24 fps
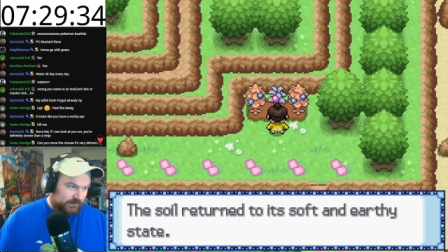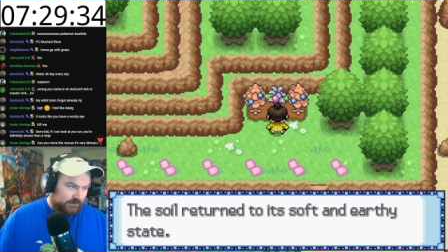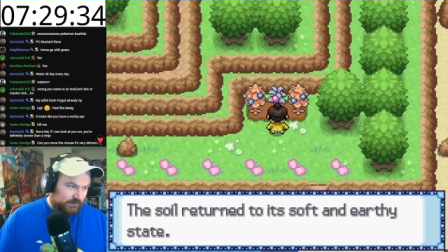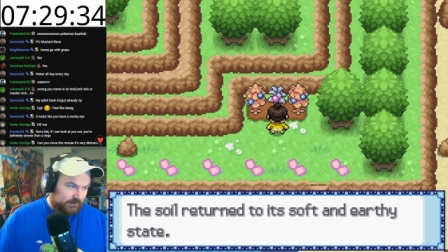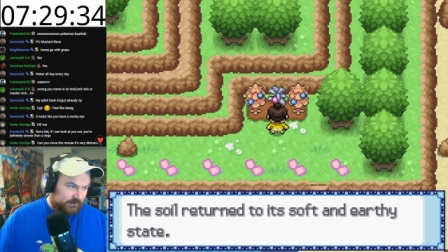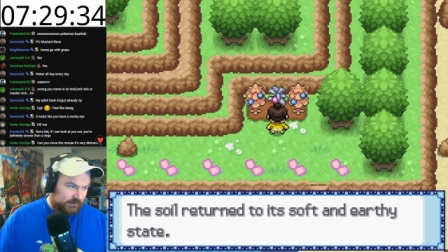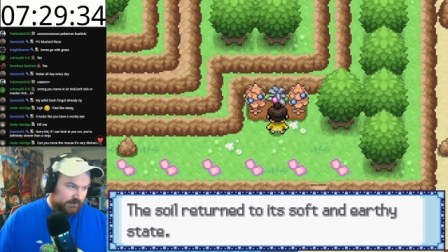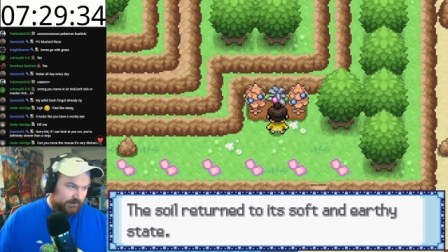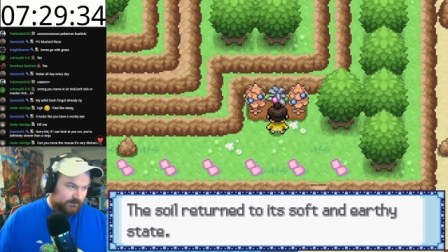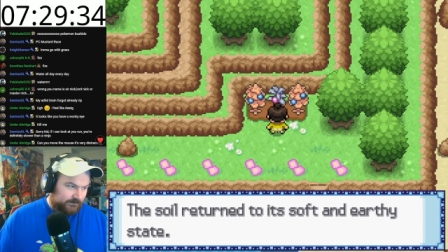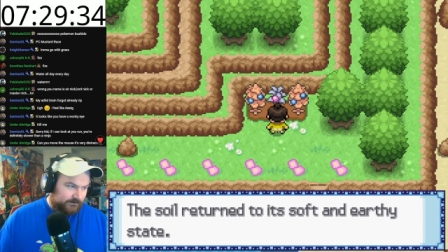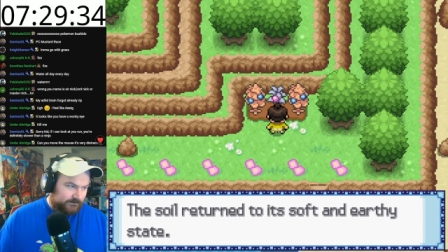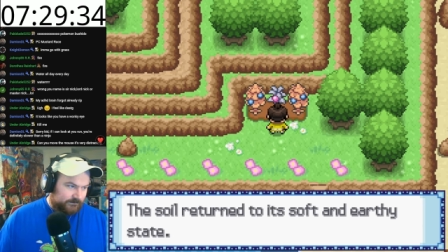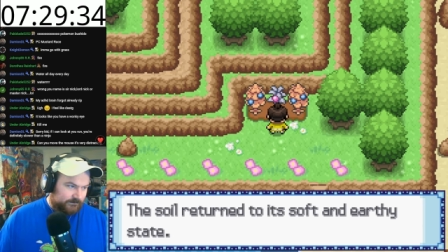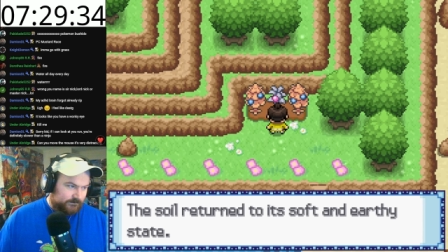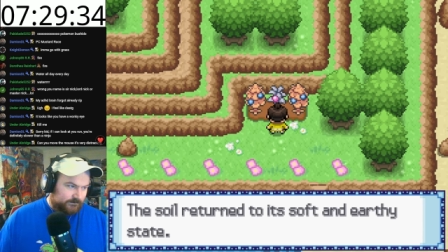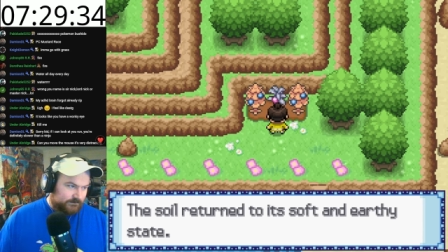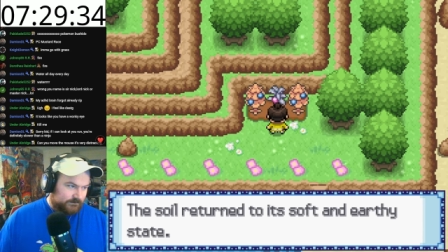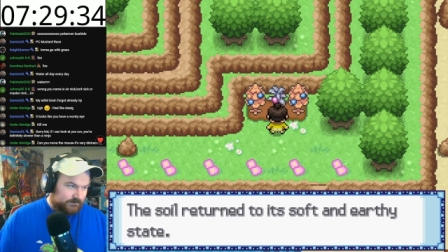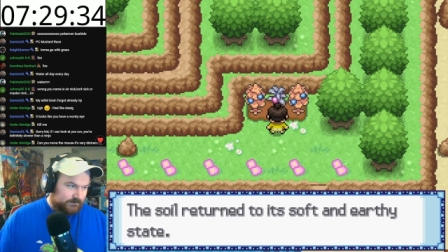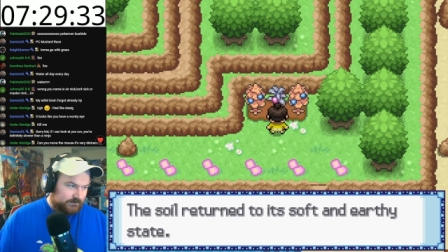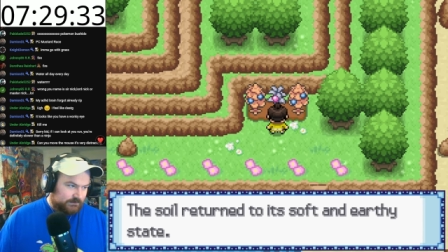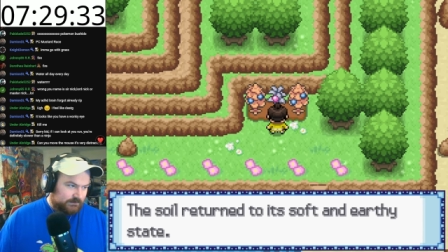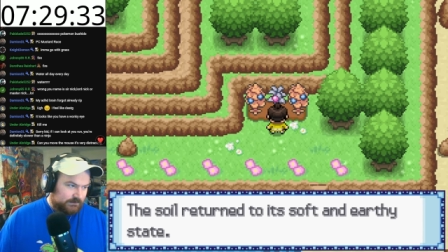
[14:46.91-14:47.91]
off.
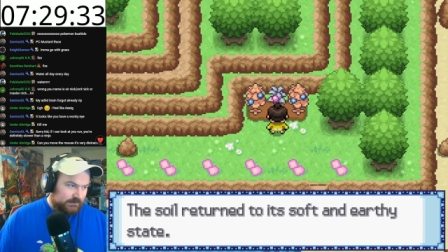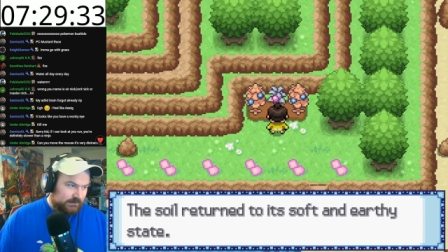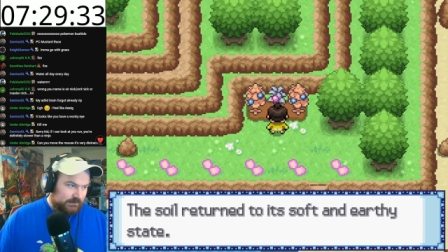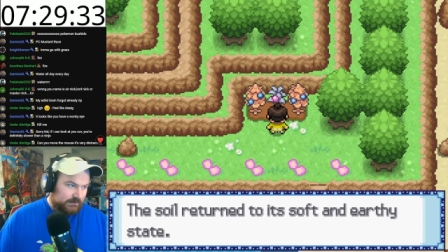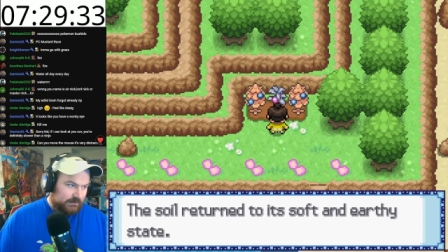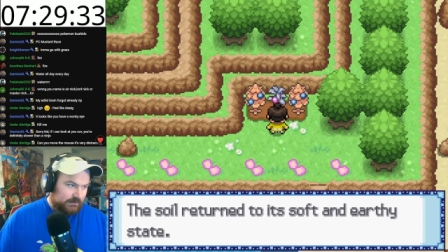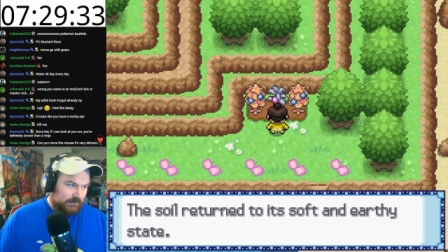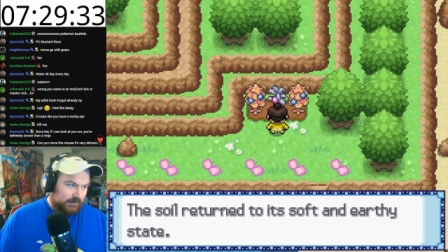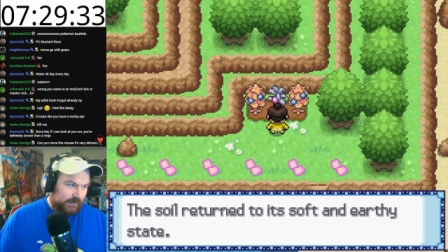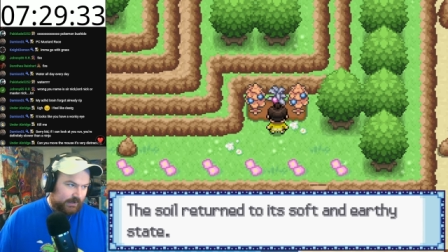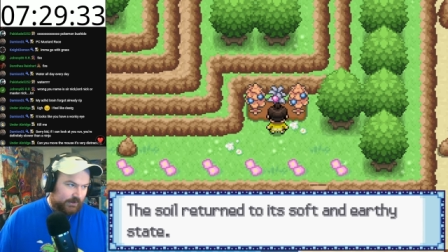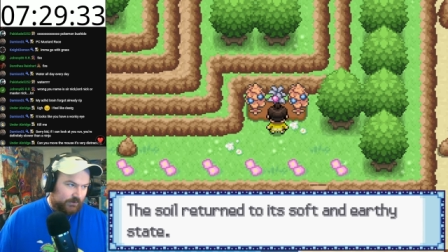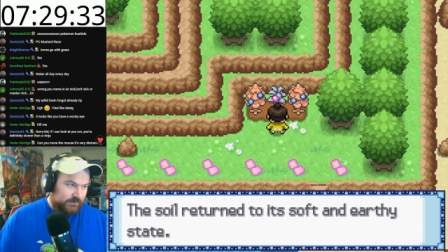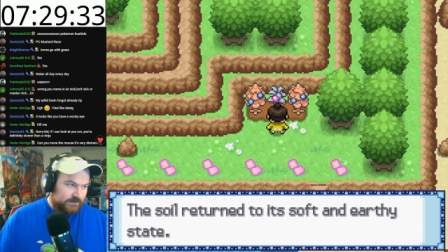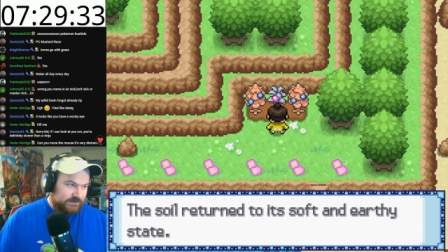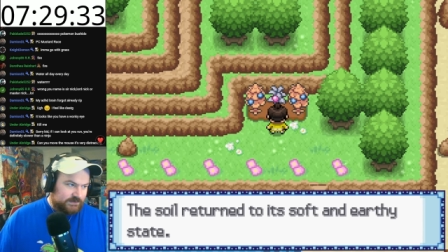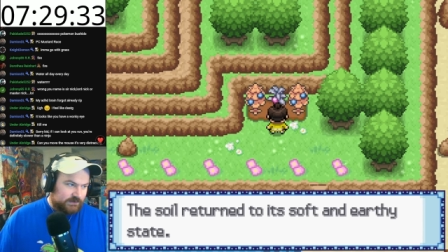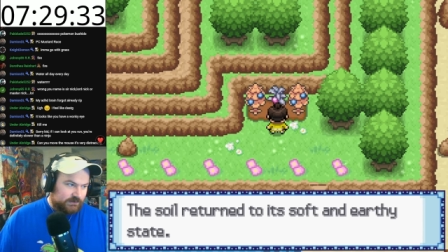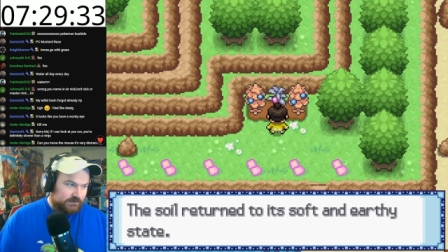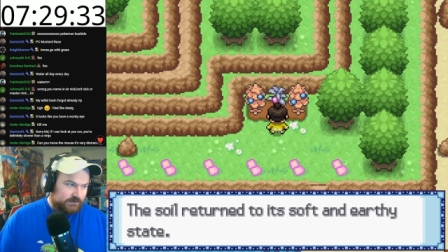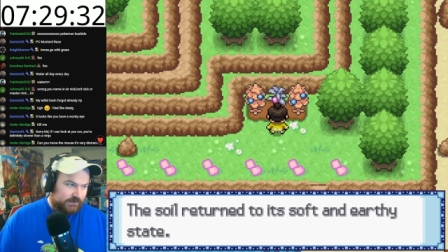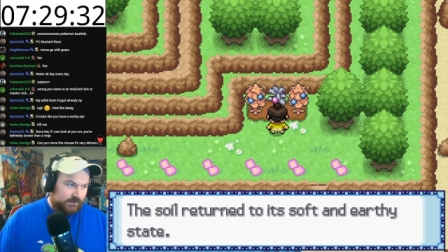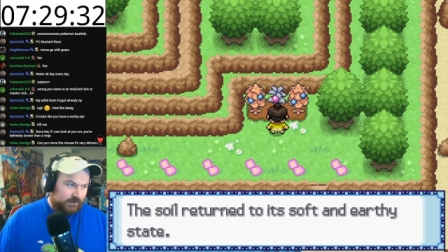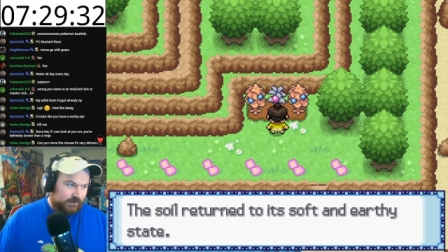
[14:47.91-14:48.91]
I only
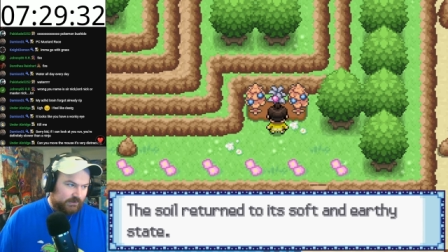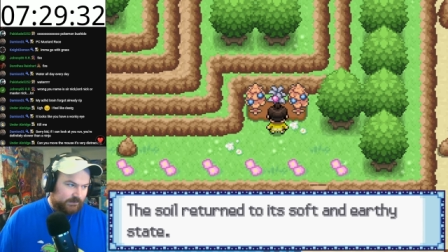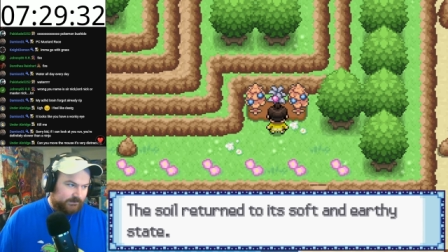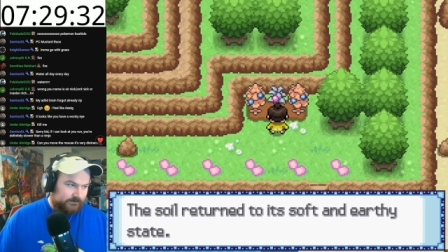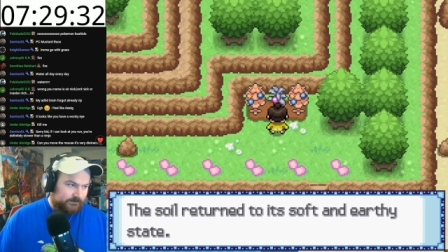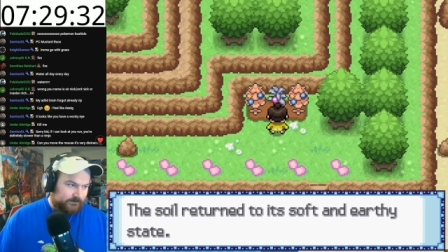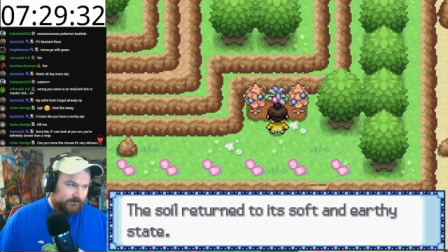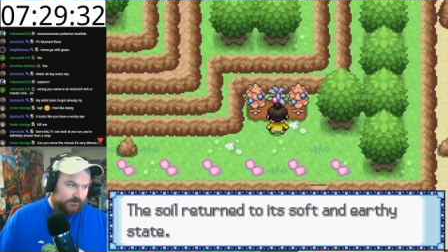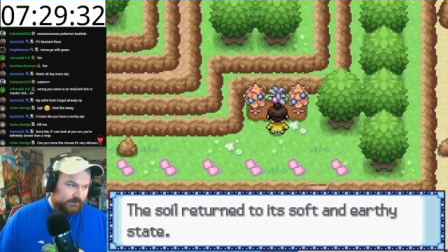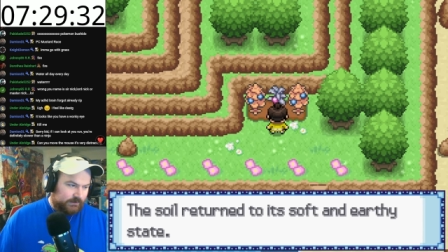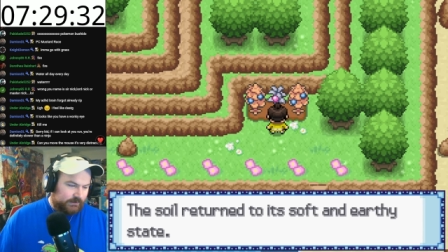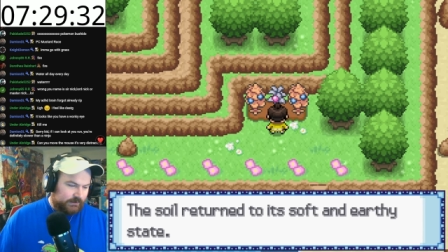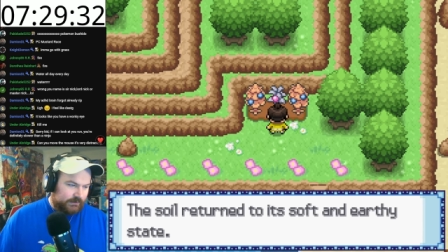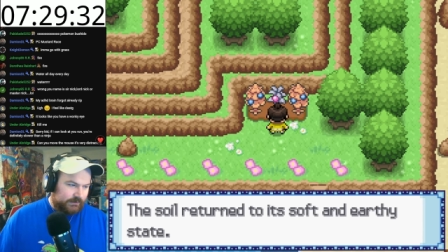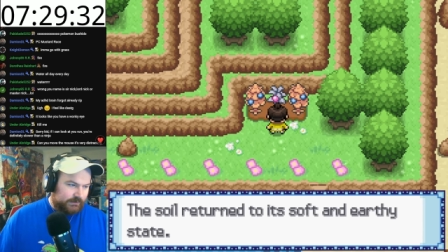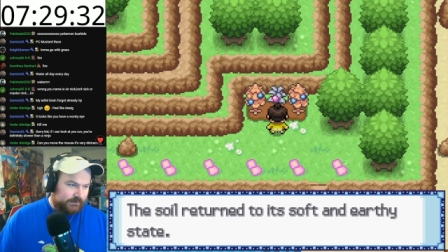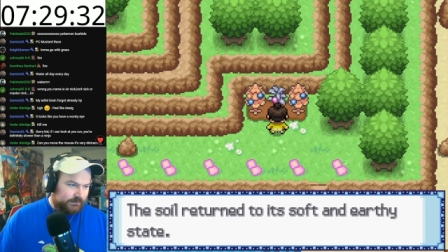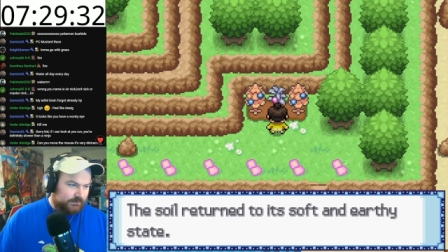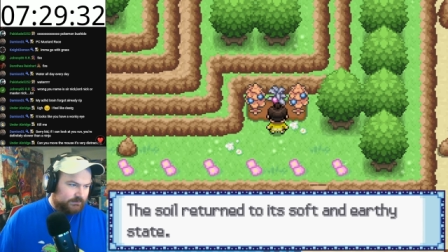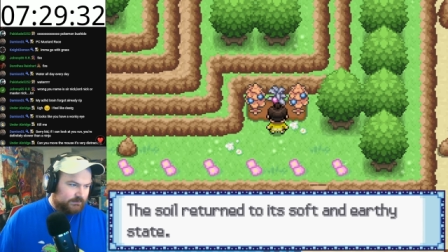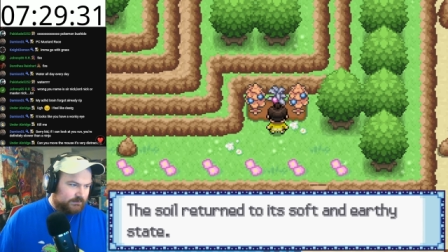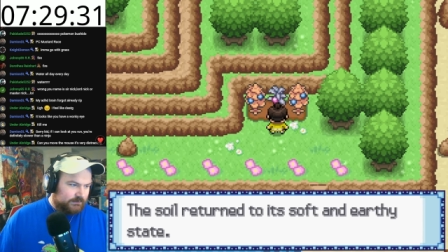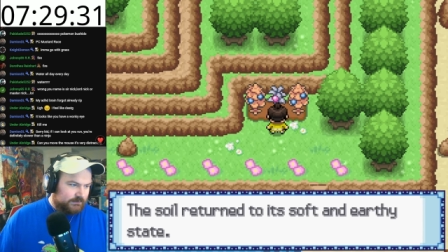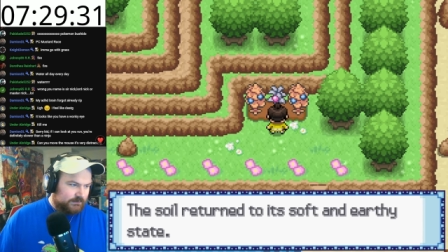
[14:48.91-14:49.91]
turned it on
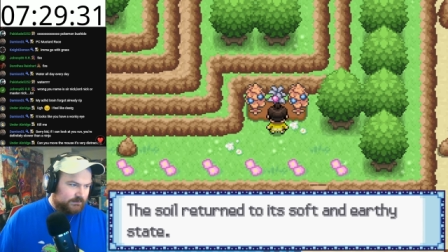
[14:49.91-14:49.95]
for...